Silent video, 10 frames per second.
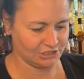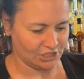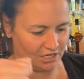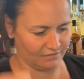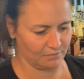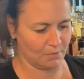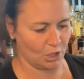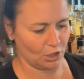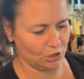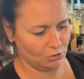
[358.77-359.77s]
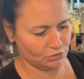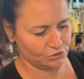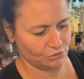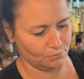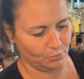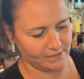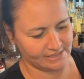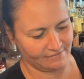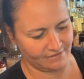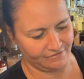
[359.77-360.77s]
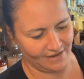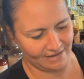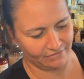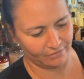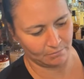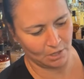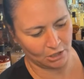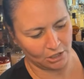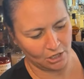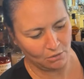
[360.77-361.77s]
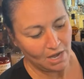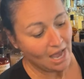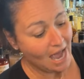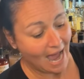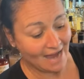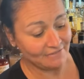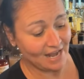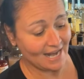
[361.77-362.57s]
of Amaro, so 0.75 of Amaro. I have not